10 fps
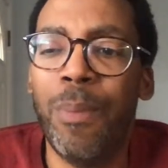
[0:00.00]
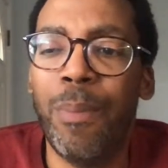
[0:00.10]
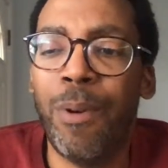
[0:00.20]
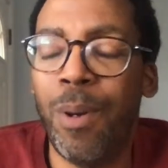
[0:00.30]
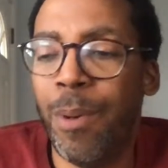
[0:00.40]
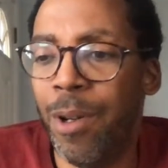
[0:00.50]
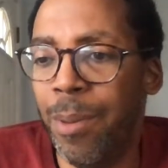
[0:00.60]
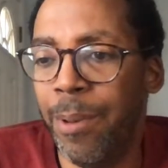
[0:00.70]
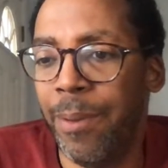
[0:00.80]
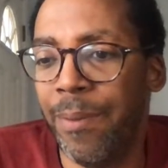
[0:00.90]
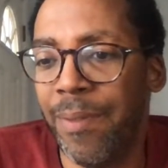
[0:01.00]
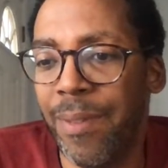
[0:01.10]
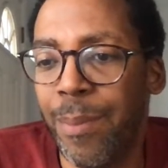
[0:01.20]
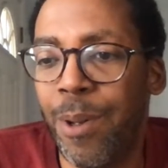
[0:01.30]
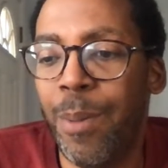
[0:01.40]
Harbor.
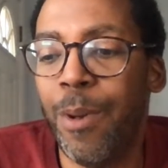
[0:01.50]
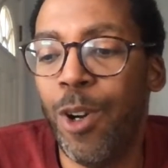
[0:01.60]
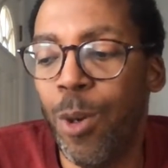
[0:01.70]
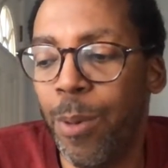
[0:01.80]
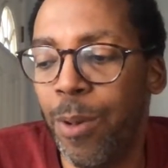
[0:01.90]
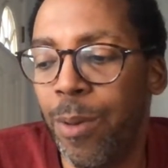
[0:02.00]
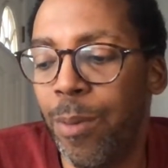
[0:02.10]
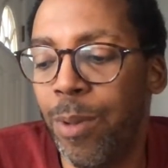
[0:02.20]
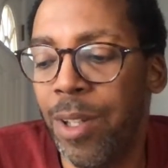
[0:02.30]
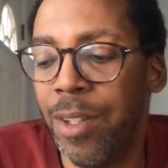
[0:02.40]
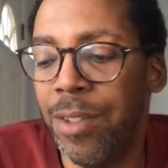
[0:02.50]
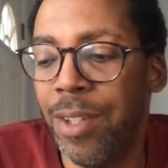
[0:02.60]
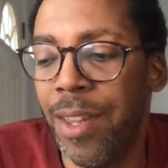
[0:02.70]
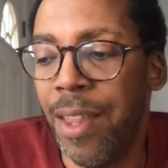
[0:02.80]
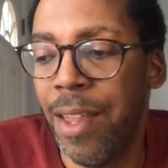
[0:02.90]
Palm Harbor was
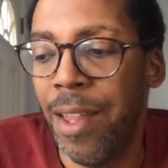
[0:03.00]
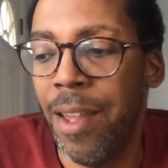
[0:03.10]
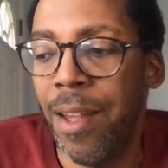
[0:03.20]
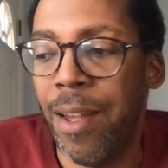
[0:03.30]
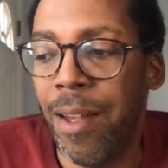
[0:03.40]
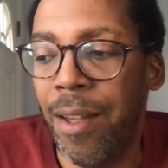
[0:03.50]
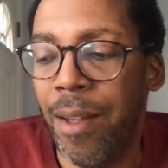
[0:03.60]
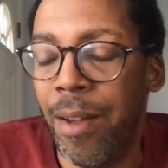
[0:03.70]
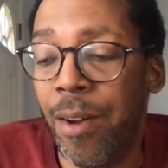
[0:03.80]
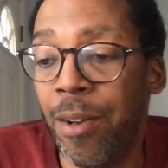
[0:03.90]
our